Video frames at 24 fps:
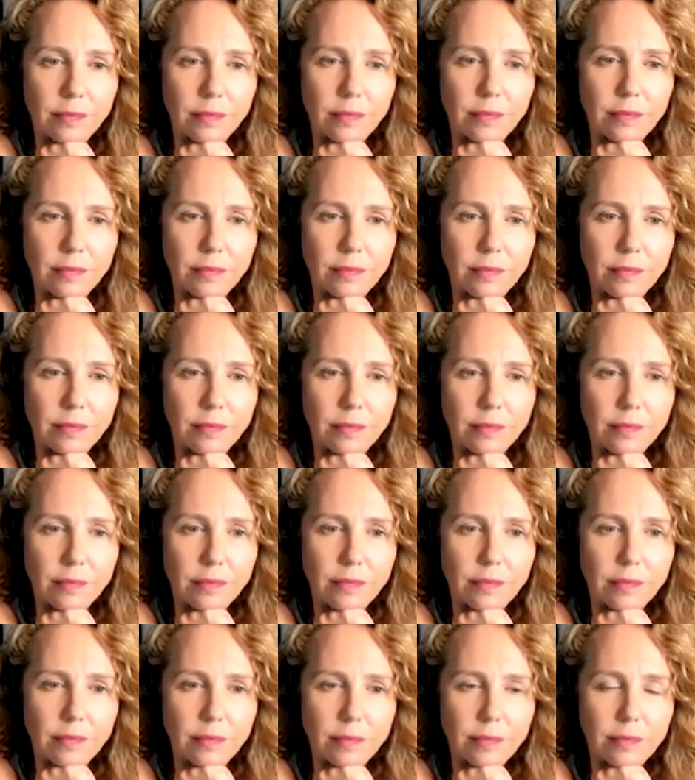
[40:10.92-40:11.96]

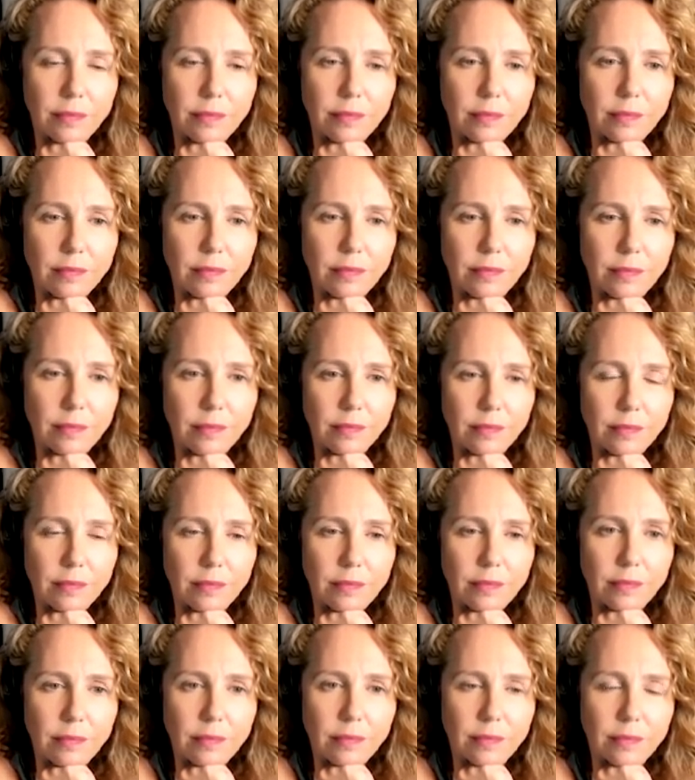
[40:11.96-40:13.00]

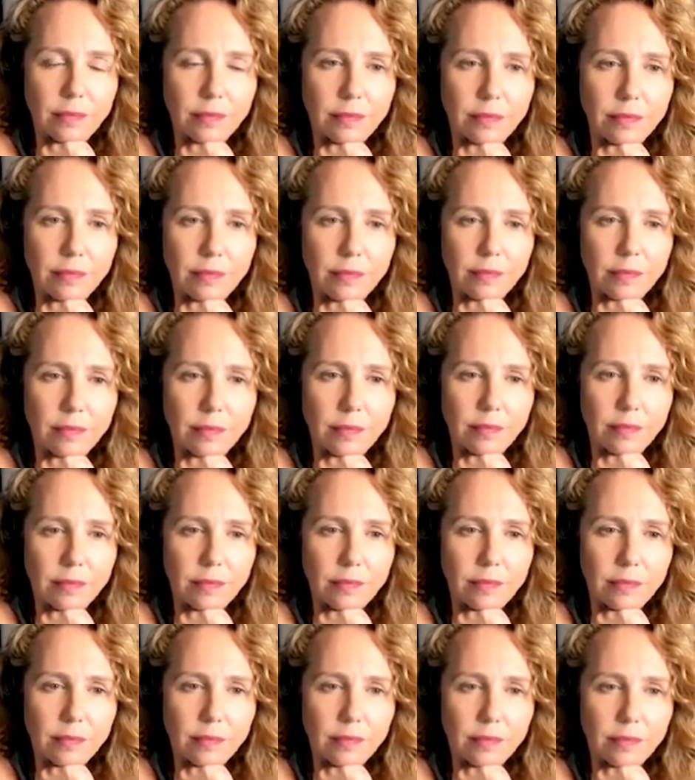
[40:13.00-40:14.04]

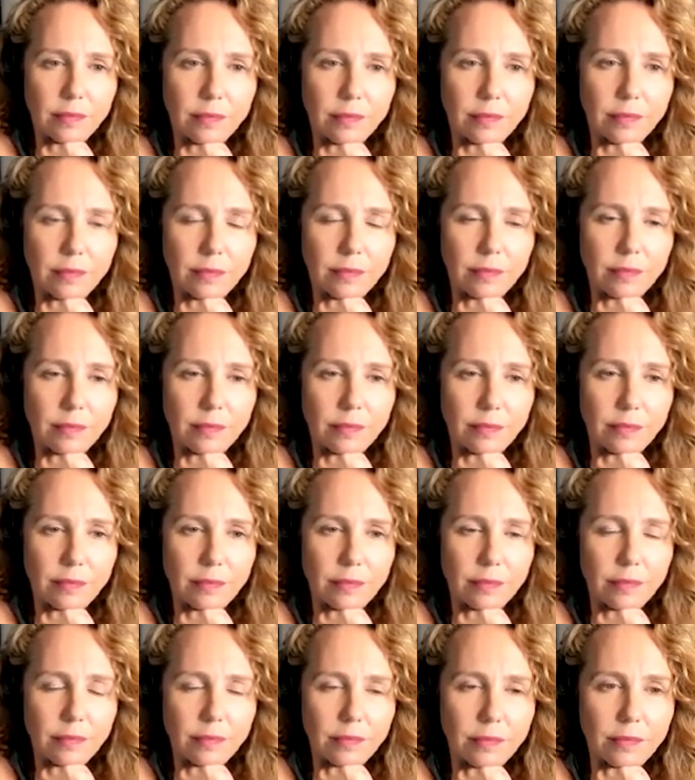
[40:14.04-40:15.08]

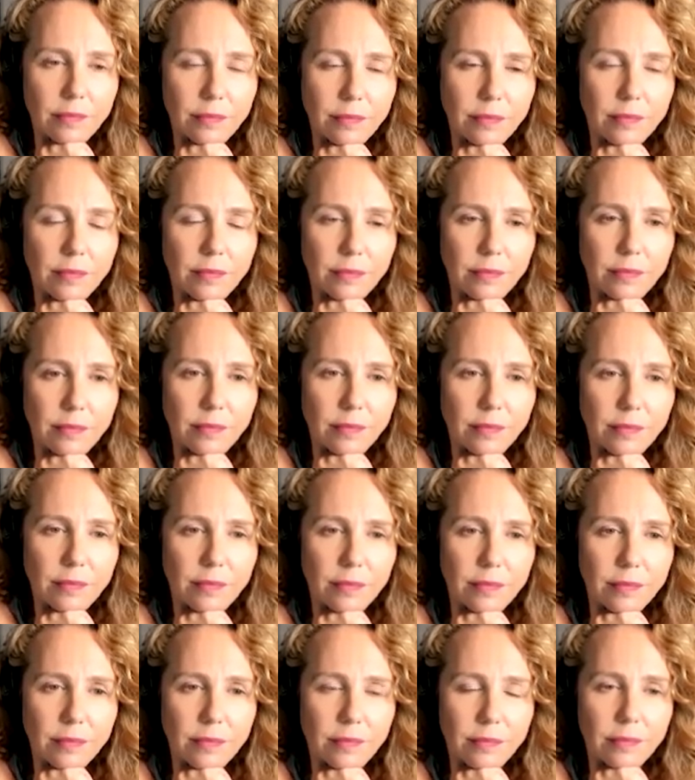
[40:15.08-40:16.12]

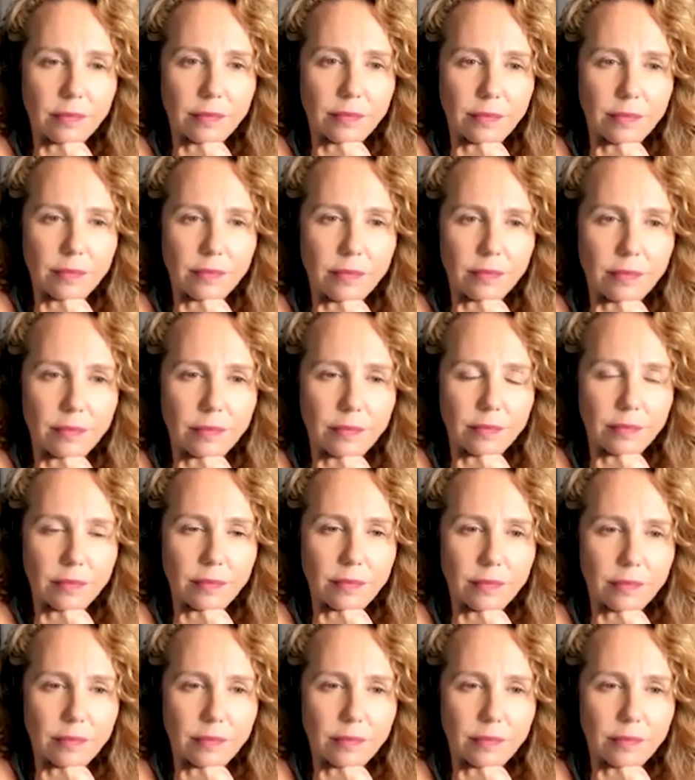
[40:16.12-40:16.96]
This person isn't speaking.